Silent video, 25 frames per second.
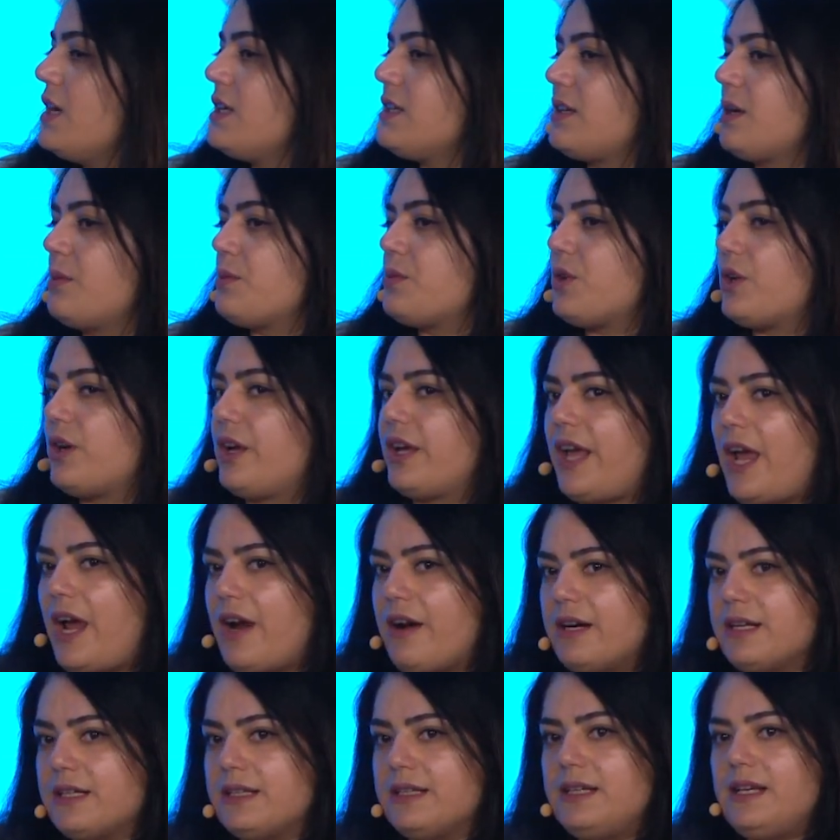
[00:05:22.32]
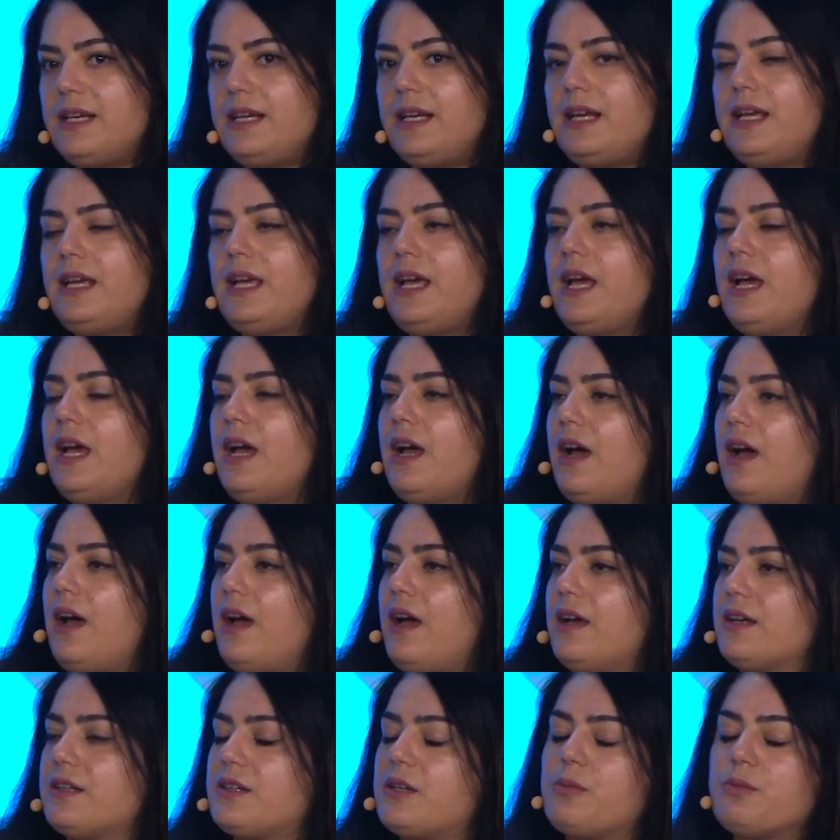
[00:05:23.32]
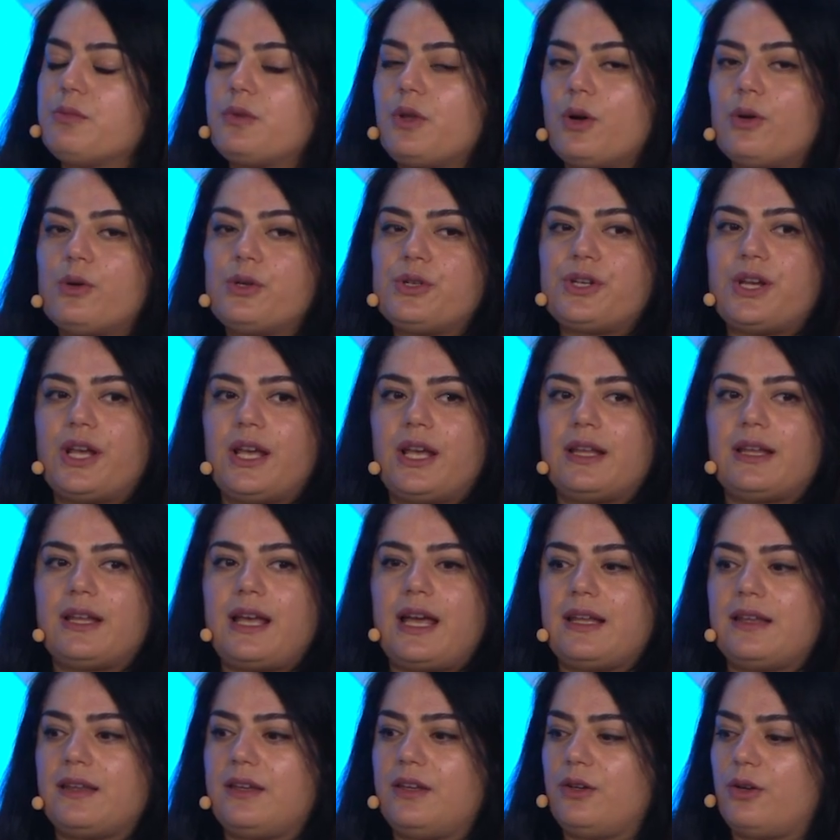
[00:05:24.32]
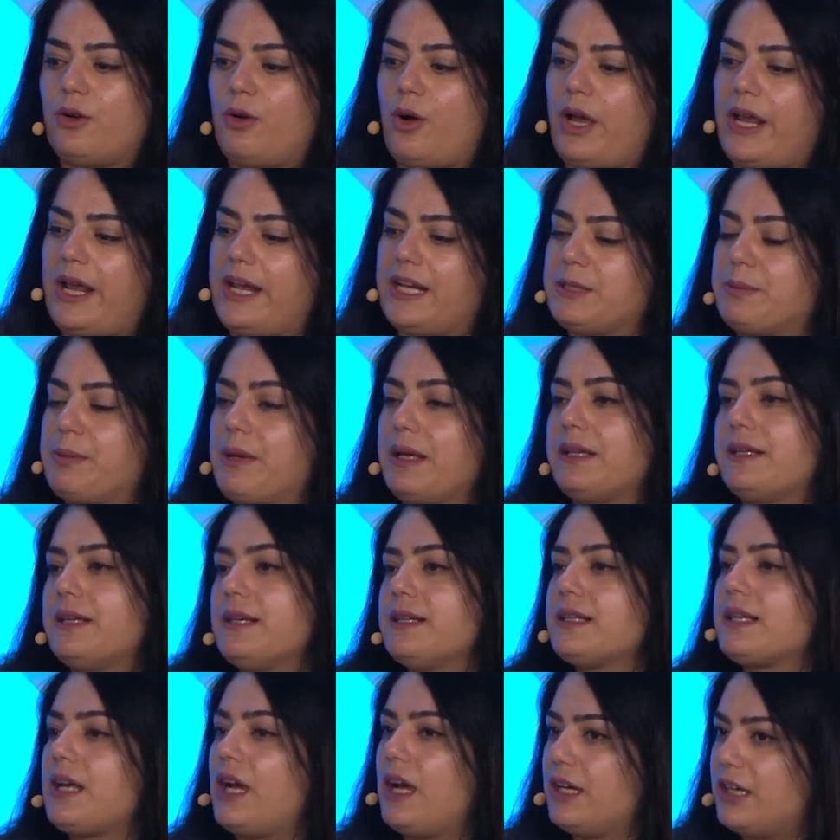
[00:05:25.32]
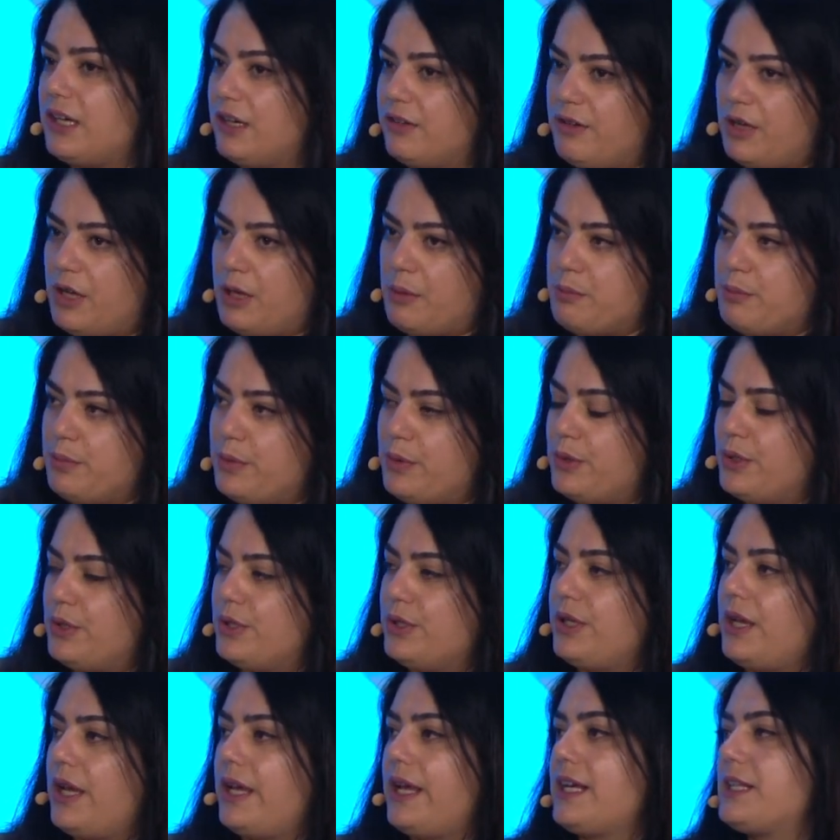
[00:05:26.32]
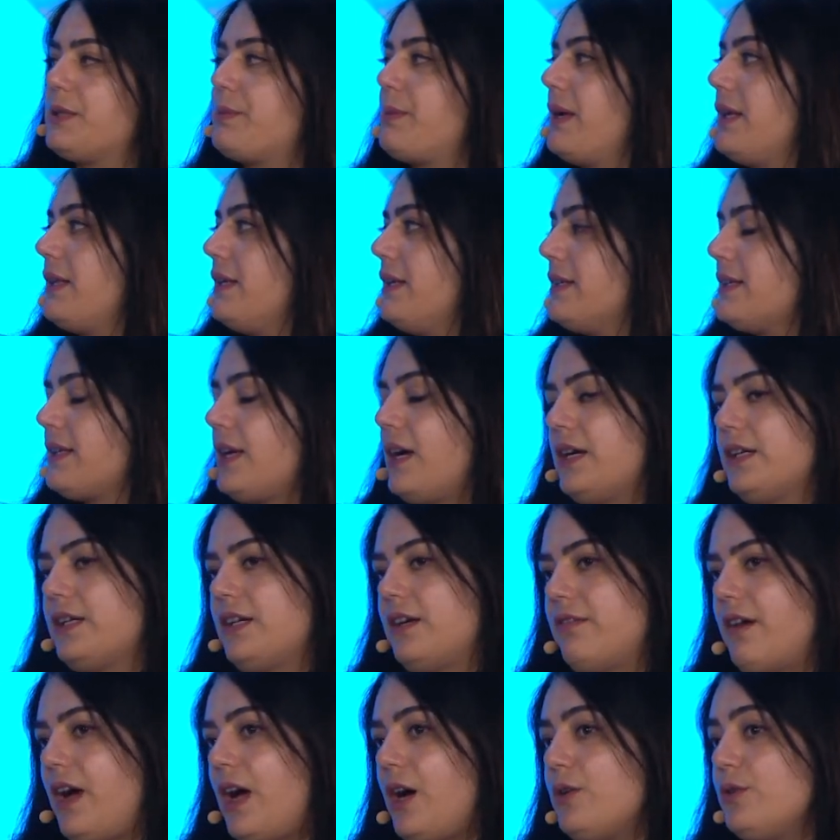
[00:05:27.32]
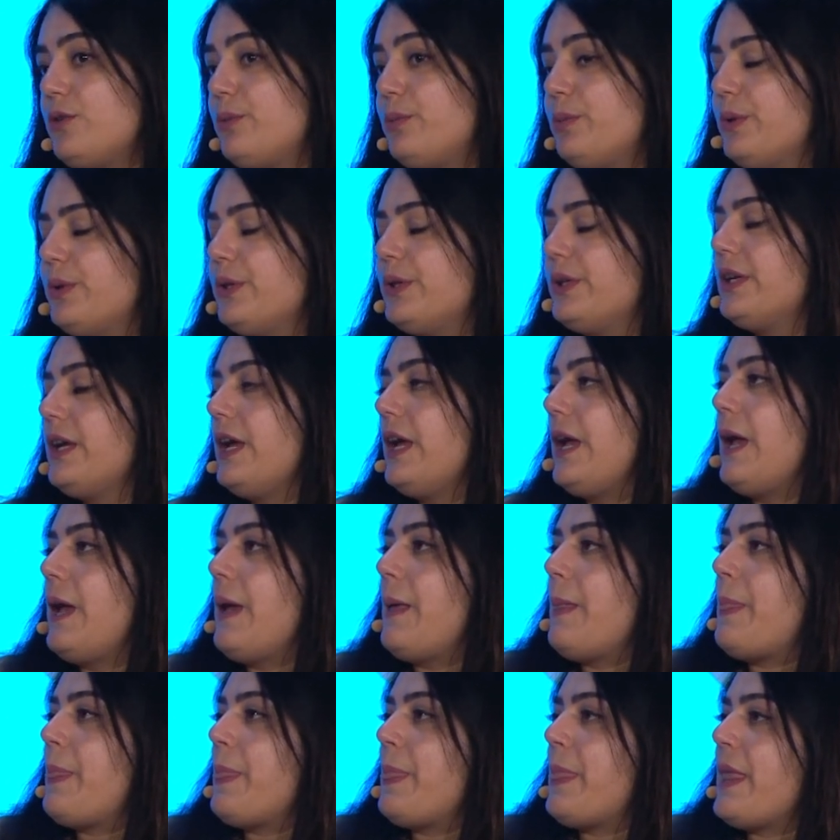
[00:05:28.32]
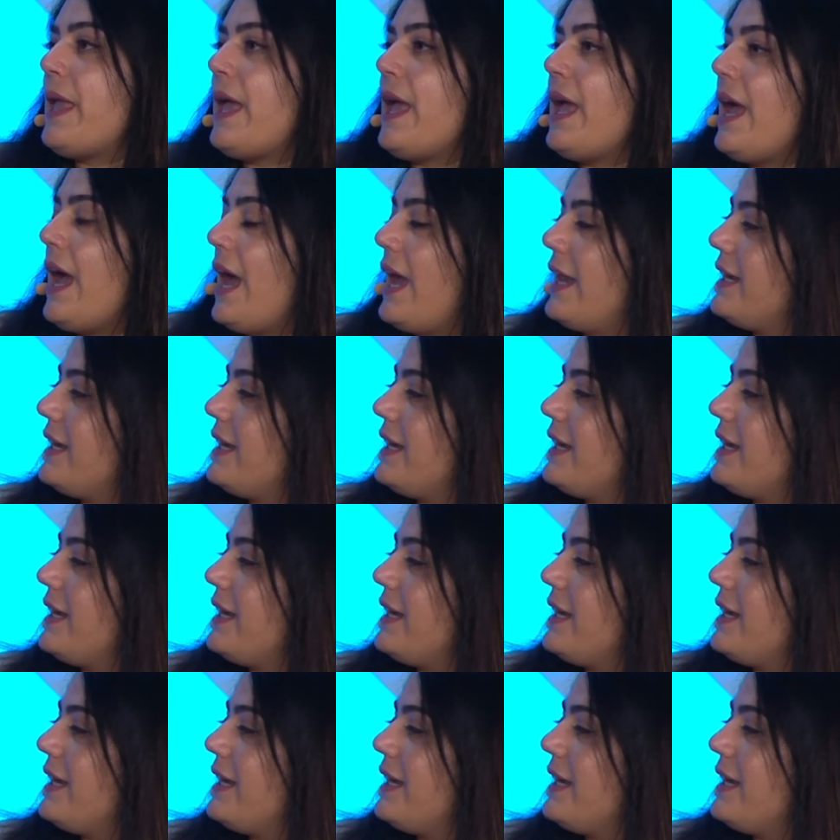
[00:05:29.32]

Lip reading: some sort of guarantee, some notion that, I expect this kind of input, I expect this kind of output. And